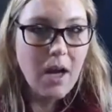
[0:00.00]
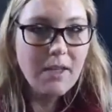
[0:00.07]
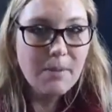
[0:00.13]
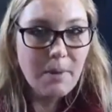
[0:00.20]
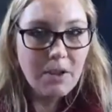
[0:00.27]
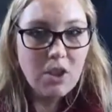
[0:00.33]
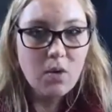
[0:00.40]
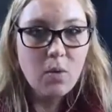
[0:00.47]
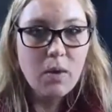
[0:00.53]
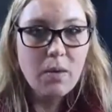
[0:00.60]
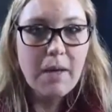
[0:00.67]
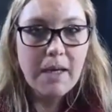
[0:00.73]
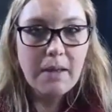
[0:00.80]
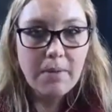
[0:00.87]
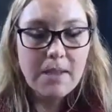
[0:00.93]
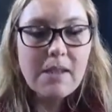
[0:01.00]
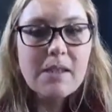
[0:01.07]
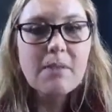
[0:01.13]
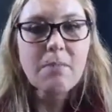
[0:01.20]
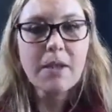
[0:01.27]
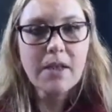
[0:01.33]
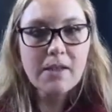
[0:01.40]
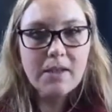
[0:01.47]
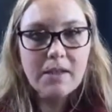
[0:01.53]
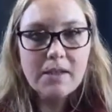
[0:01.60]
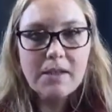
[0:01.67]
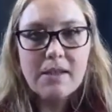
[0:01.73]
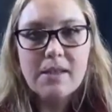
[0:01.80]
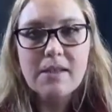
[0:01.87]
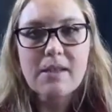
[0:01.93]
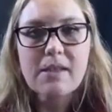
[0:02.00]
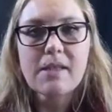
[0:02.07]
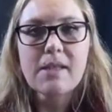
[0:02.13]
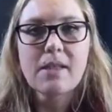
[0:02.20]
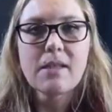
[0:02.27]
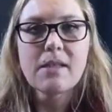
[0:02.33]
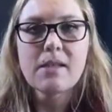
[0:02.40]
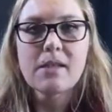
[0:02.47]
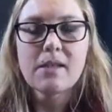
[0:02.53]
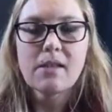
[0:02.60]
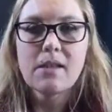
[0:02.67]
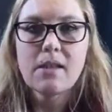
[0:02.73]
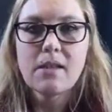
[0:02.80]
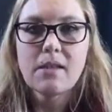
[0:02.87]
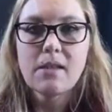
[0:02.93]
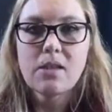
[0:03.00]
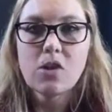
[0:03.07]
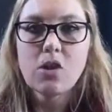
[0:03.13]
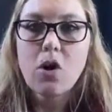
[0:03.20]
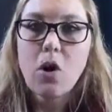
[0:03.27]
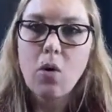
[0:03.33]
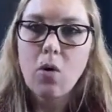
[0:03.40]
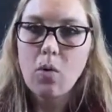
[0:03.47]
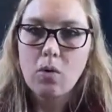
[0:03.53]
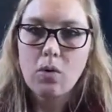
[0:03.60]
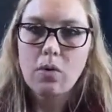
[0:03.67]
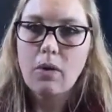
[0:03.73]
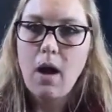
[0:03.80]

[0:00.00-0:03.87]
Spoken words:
especially with babies, because consistency is so